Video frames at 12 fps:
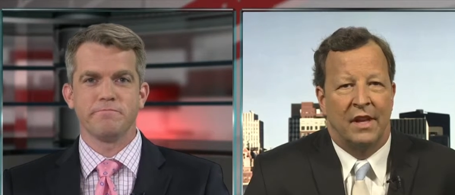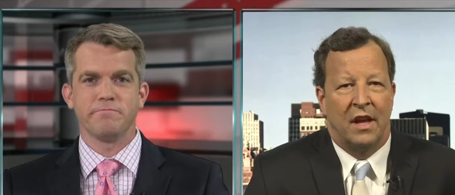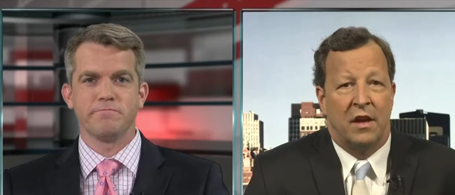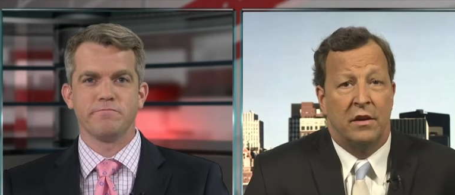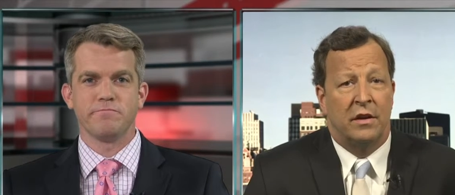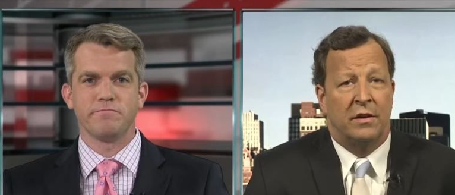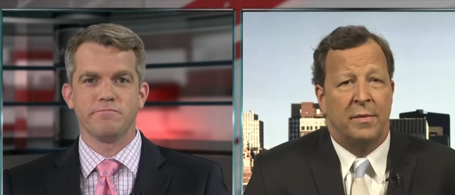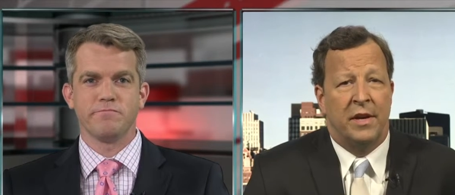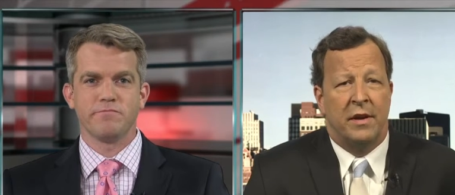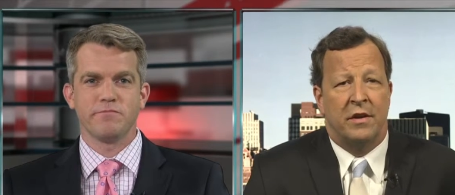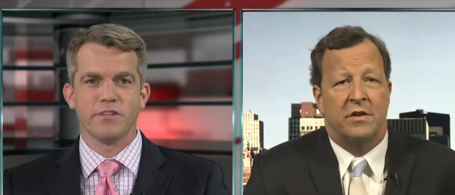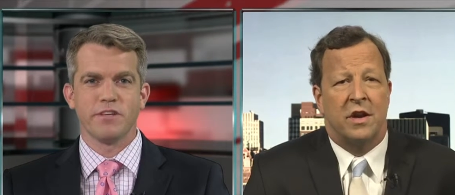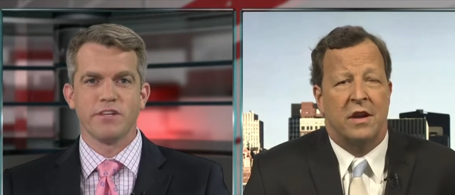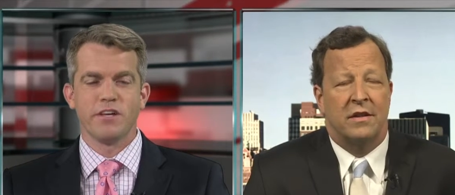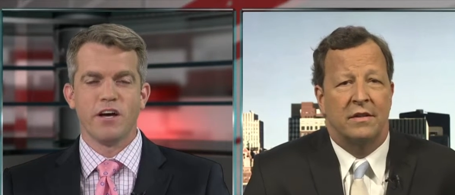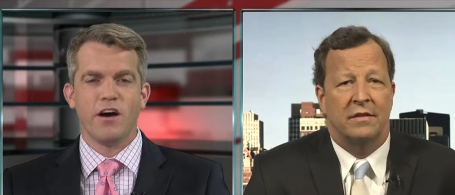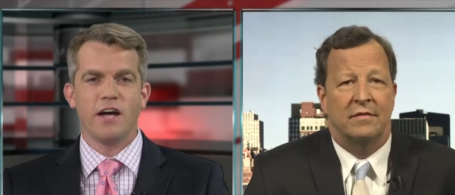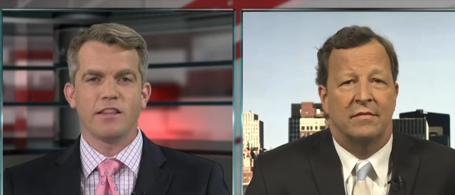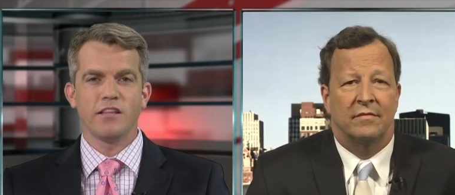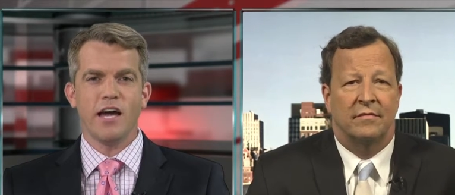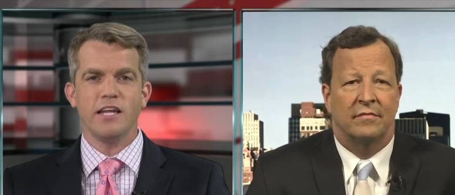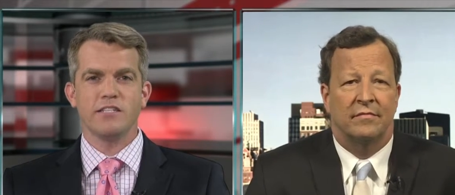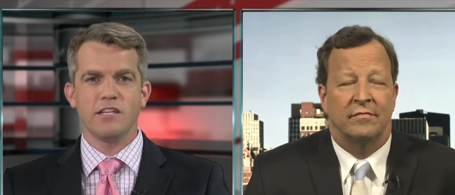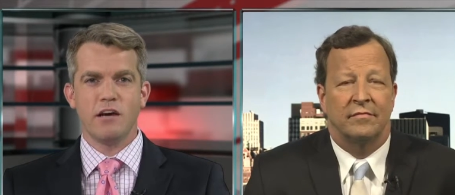Speaker 1: Good to be here, John.
Speaker 2: All right, the
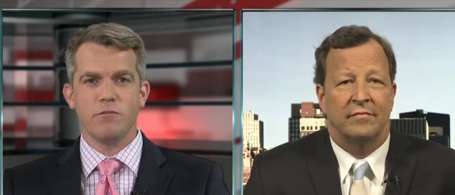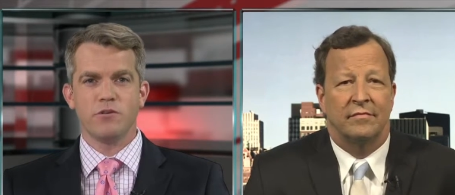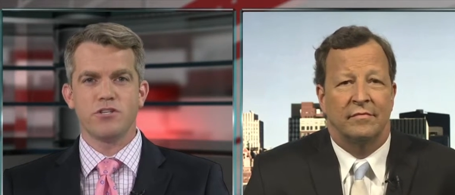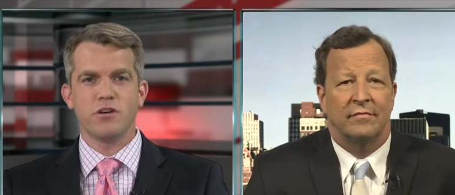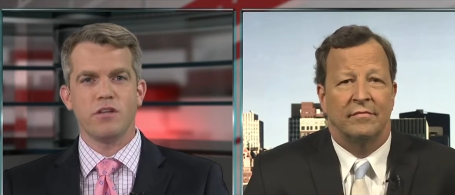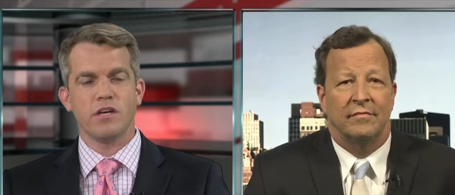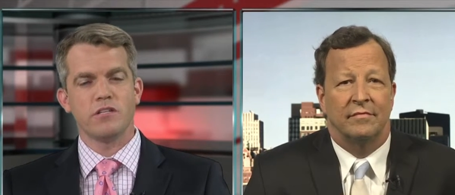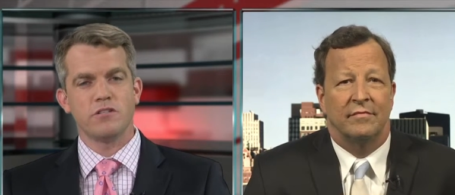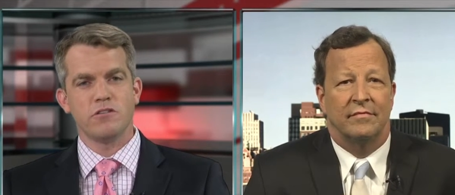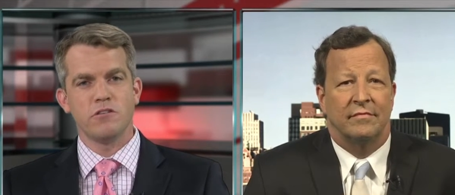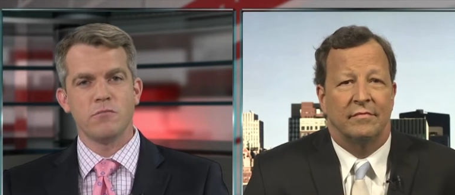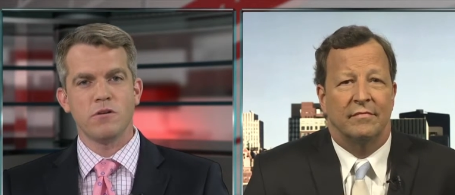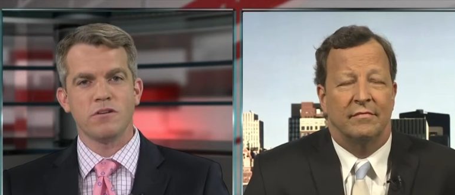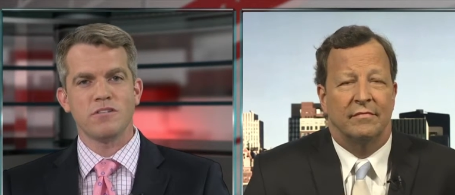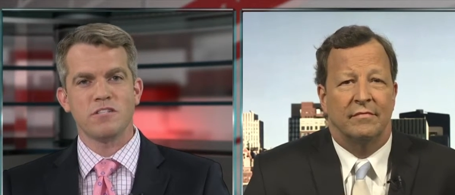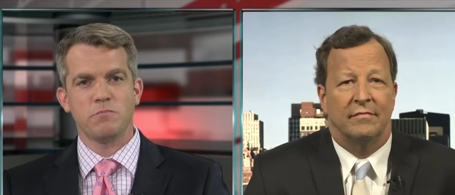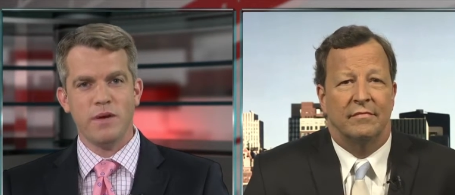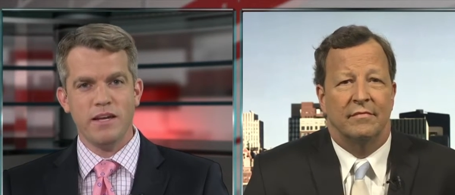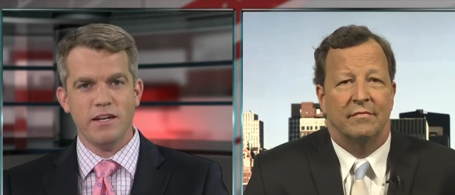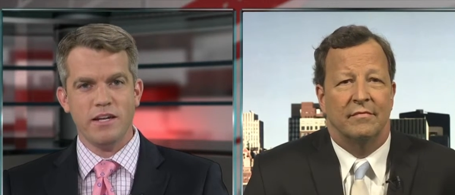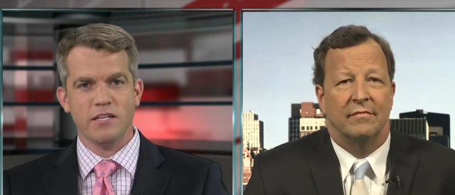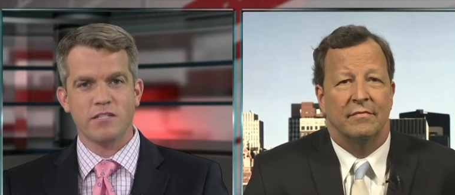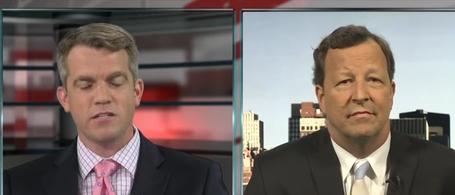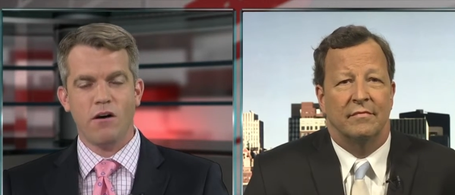latest numbers show that consumer spending
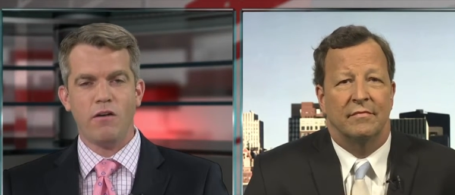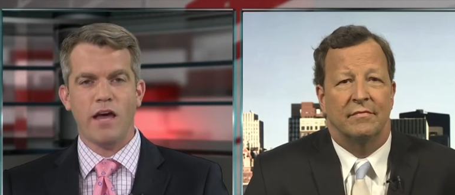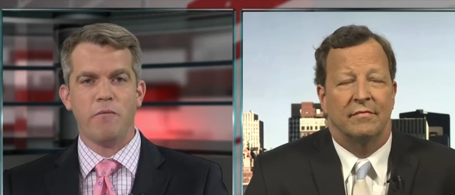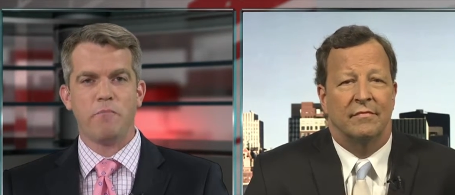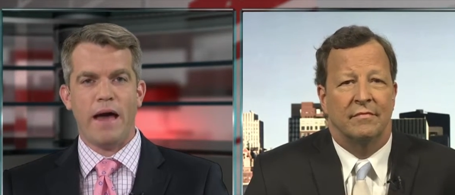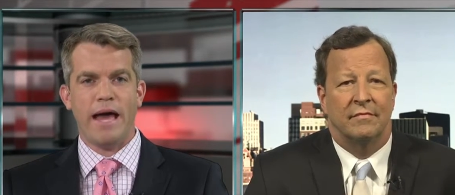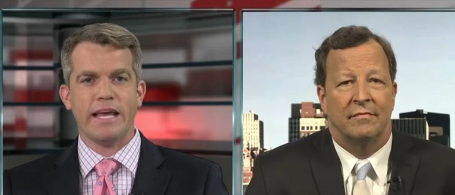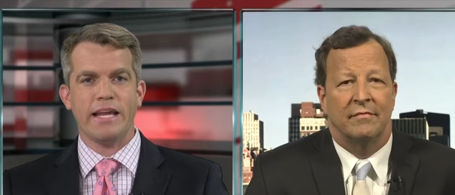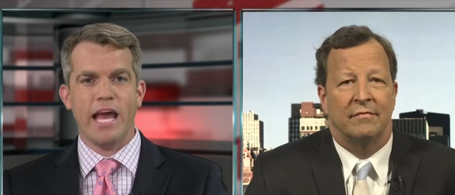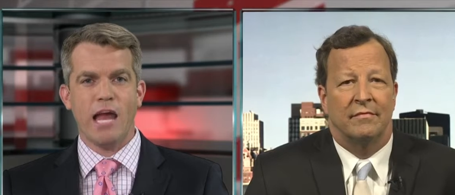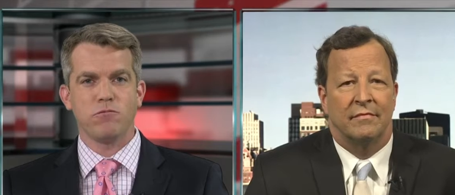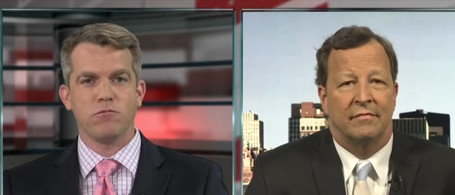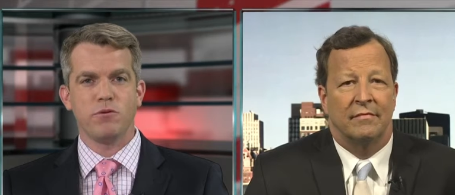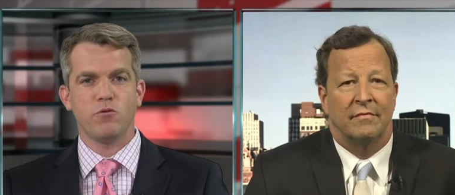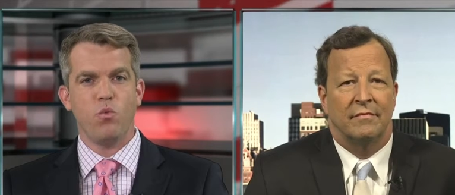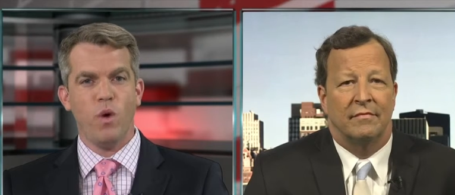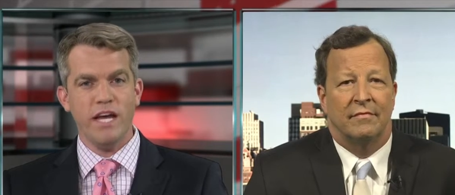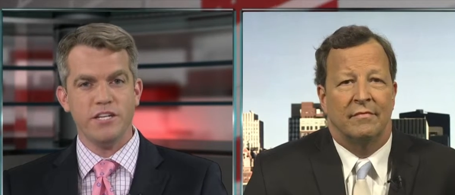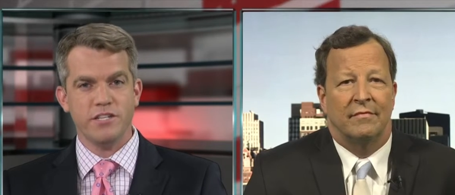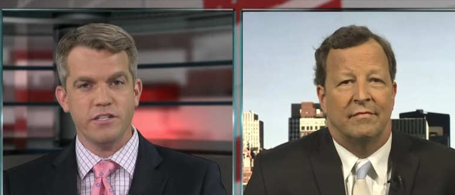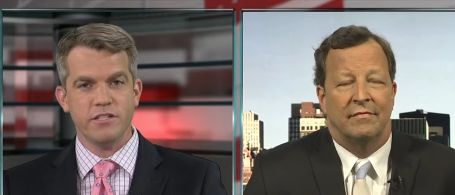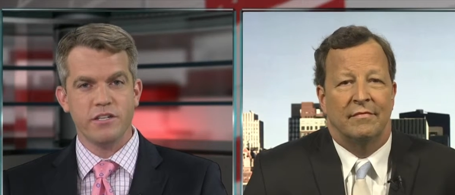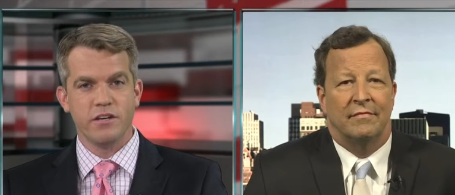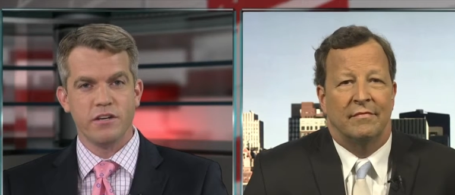stalled out back in April, but
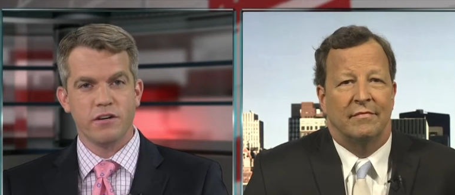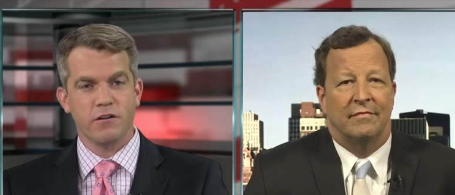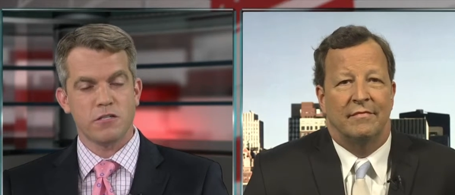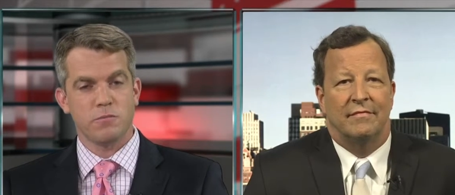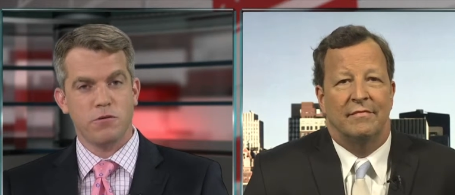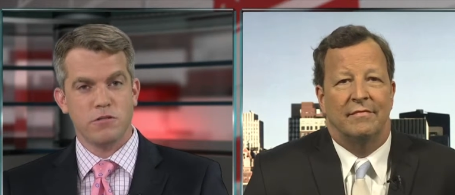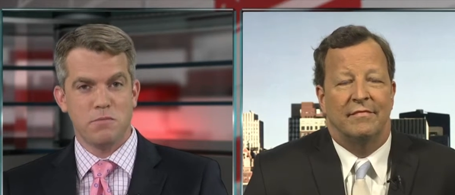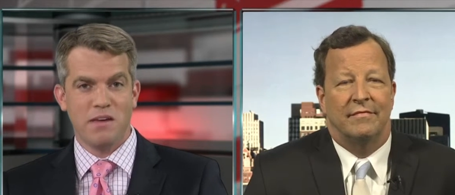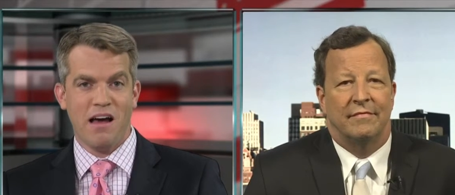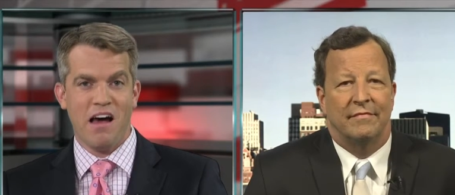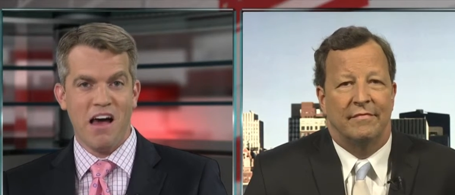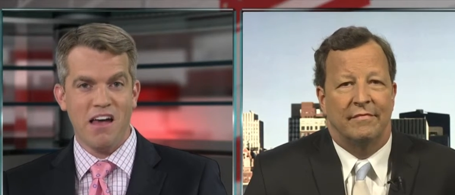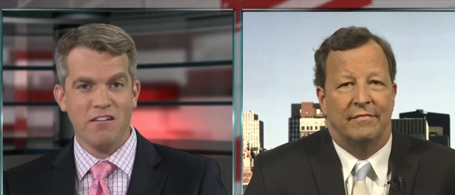wages are supposed to be higher.